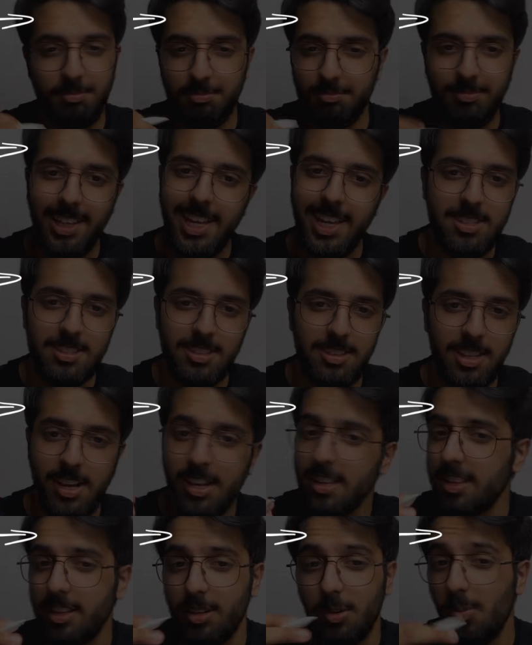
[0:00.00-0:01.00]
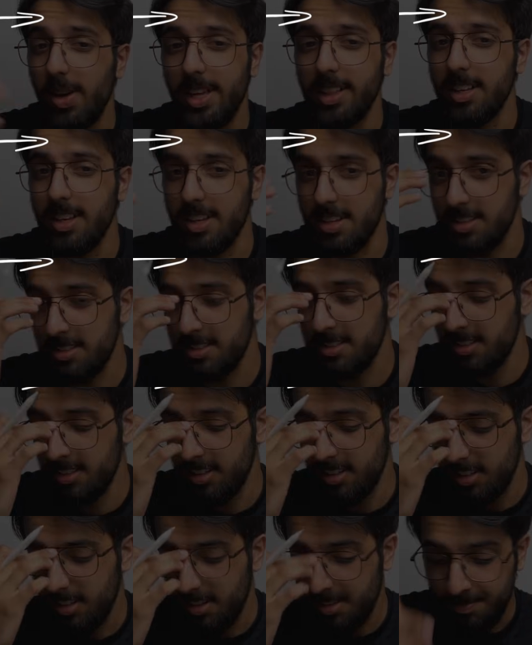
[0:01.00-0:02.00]
less than that, like way less.
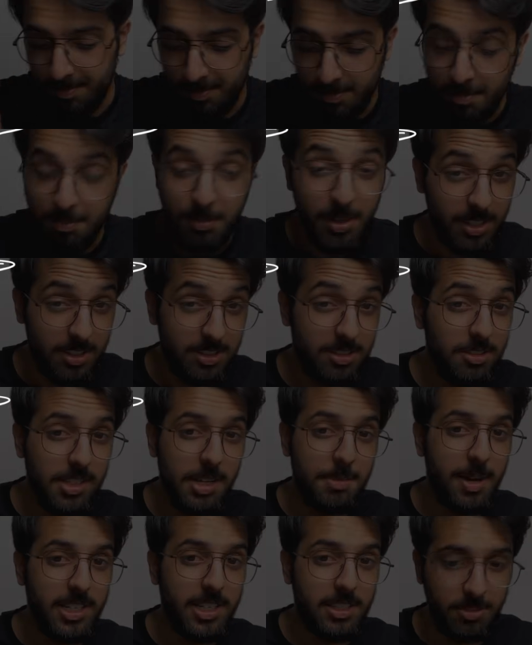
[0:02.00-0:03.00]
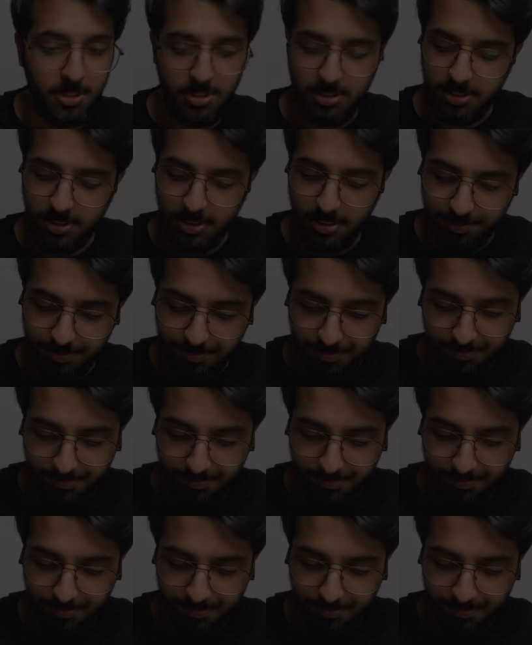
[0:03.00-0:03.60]
But it's still at max velocity.